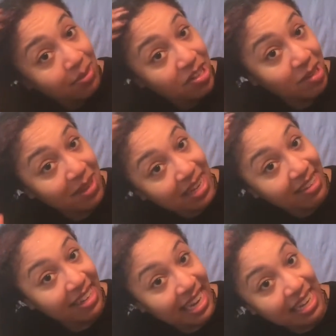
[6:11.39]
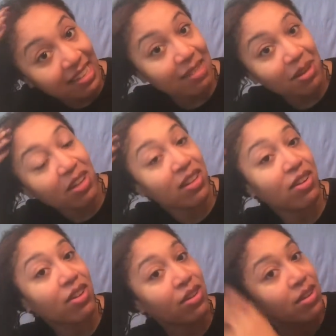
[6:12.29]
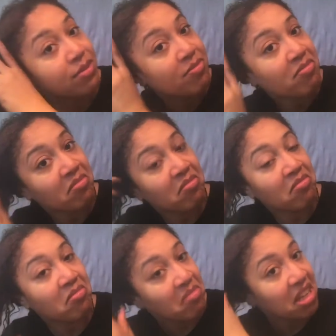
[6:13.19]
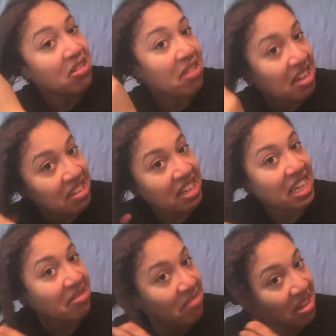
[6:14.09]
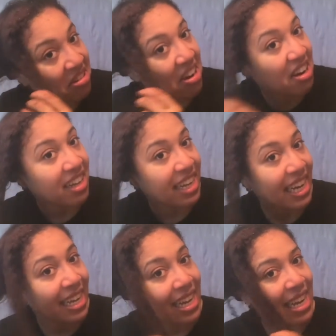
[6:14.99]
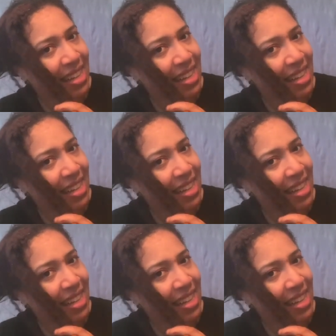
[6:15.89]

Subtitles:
just because it can smell a little oniony, little garlicky.